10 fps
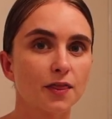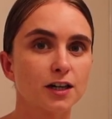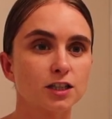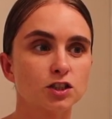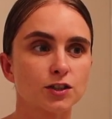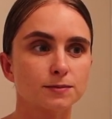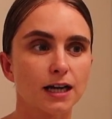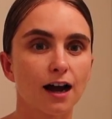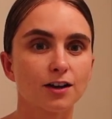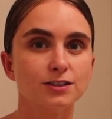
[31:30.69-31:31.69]
The shrimp
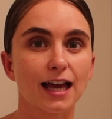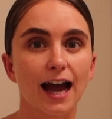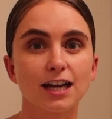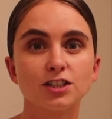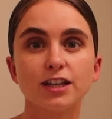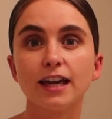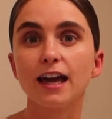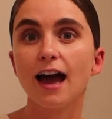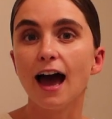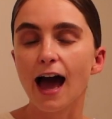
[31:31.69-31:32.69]
tacos, I
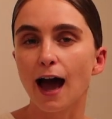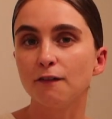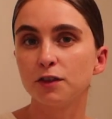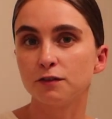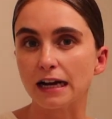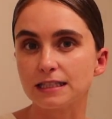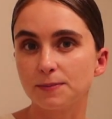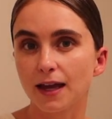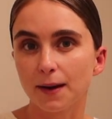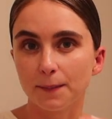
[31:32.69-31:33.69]
actually have the
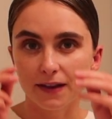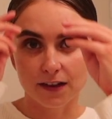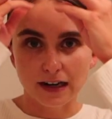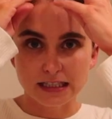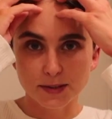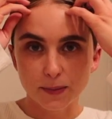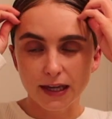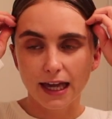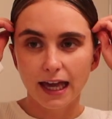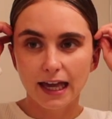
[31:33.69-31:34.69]
recipe. I made the
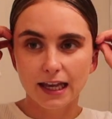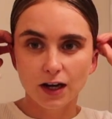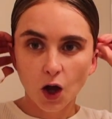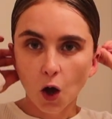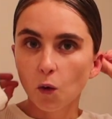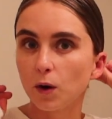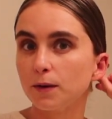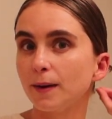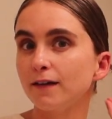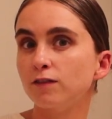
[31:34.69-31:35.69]
recipe in one
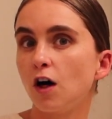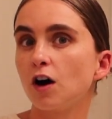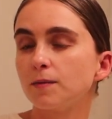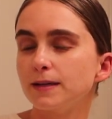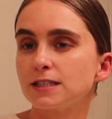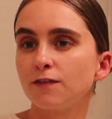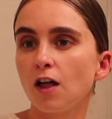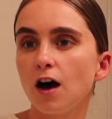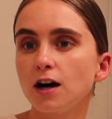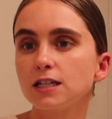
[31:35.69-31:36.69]
of my Vlogmas
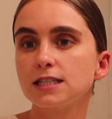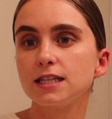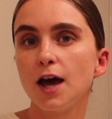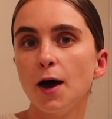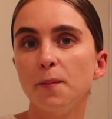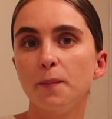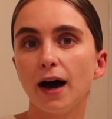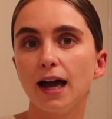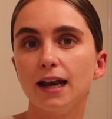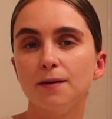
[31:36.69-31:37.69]
vlogs,
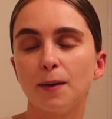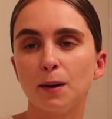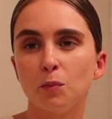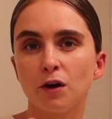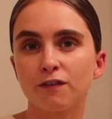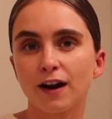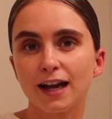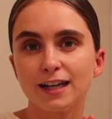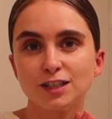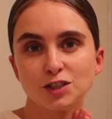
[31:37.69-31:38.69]
but my
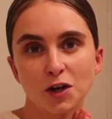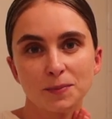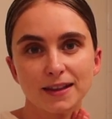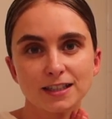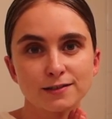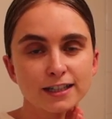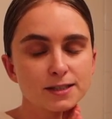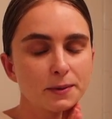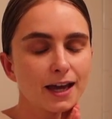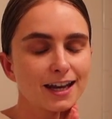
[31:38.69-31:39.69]
boyfriend showed me this
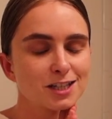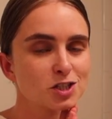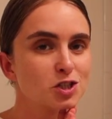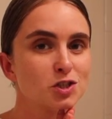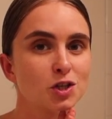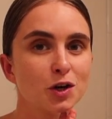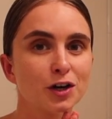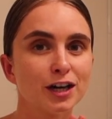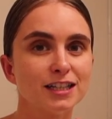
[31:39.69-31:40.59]
recipe and it's just so good.